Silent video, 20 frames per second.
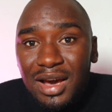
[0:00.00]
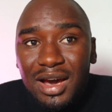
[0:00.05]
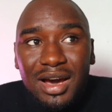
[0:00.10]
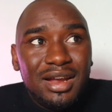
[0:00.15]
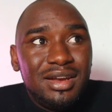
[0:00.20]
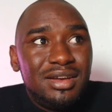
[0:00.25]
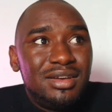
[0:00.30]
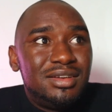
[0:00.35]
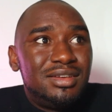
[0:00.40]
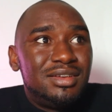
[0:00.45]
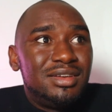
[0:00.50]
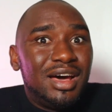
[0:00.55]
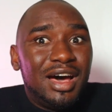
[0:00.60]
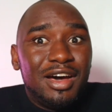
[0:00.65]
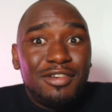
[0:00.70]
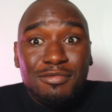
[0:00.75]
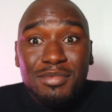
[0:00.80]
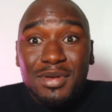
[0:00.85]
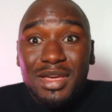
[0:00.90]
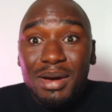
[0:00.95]
And
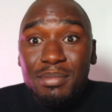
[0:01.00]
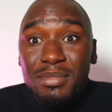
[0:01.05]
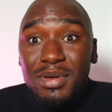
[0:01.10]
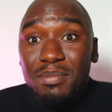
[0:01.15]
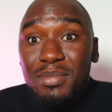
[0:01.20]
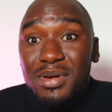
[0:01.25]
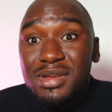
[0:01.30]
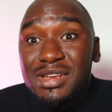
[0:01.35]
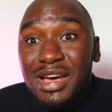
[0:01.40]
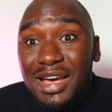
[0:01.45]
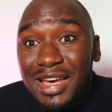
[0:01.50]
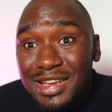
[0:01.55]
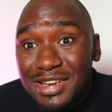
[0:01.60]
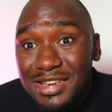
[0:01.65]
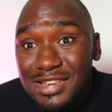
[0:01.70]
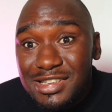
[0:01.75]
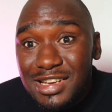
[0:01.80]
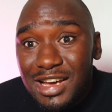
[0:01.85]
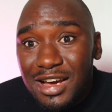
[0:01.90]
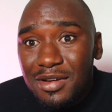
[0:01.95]
I've become a better
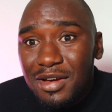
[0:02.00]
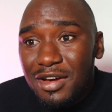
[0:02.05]
editor.